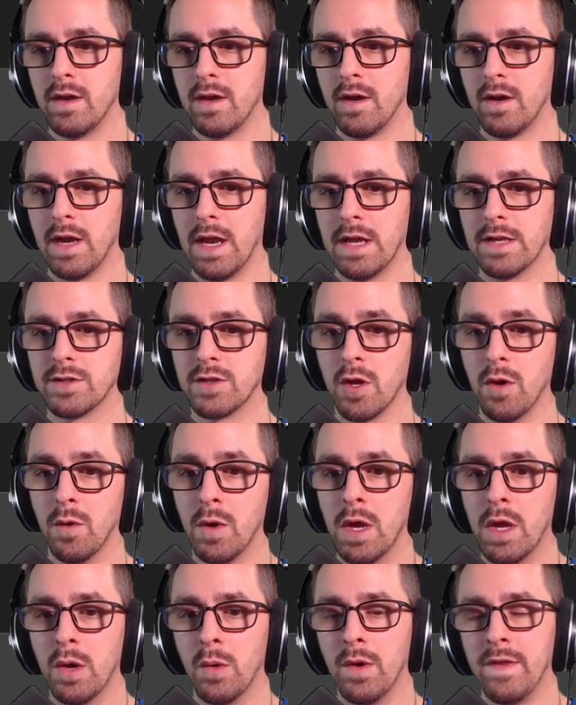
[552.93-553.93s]
Okay, so
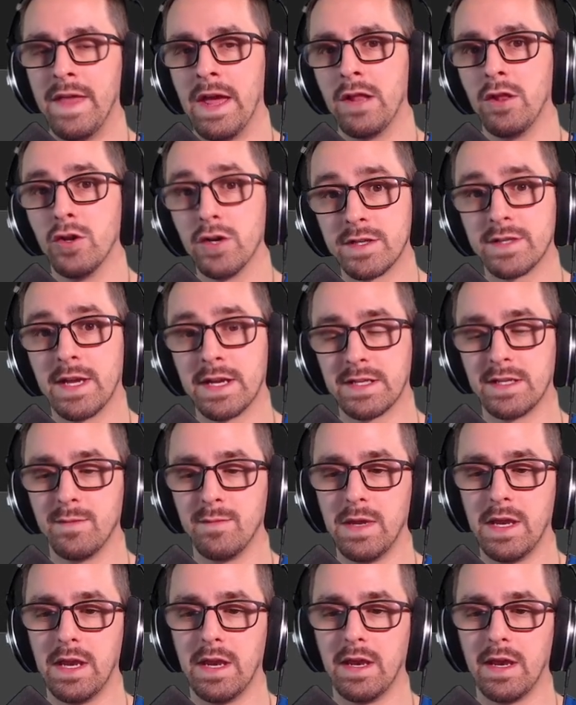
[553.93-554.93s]
what that looks like to
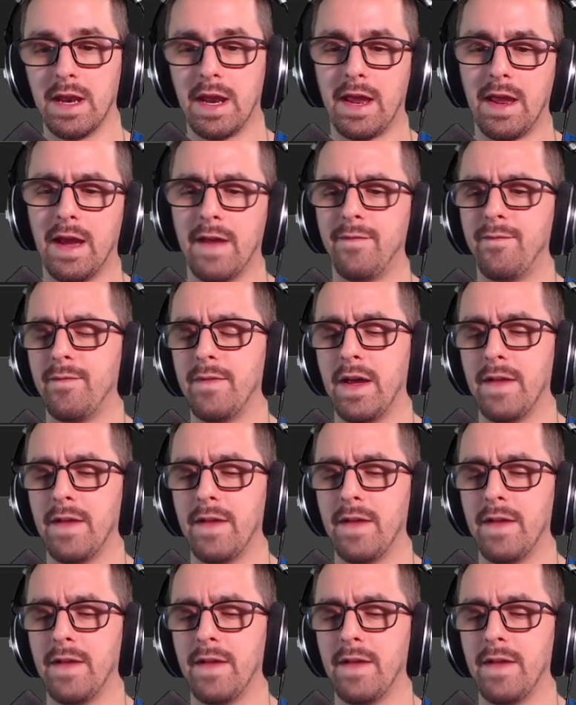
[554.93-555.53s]
me, and I, I,